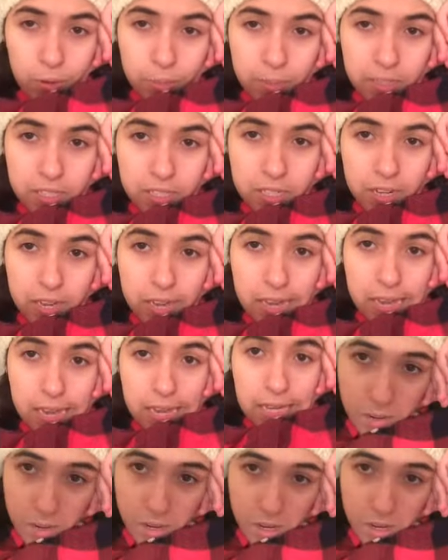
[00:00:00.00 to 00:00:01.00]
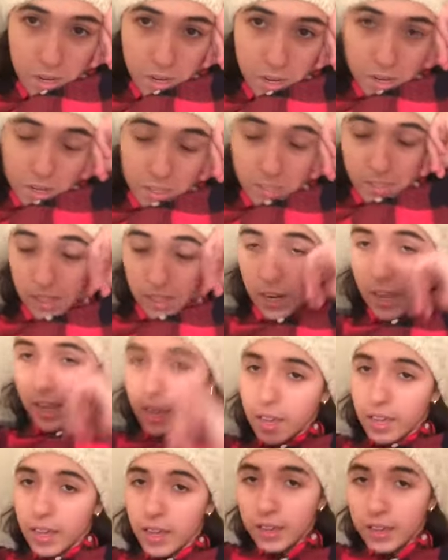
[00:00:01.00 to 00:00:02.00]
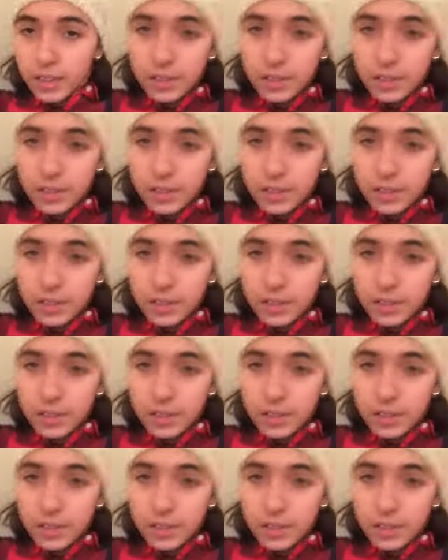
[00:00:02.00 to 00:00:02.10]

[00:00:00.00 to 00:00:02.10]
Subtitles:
with me today, but today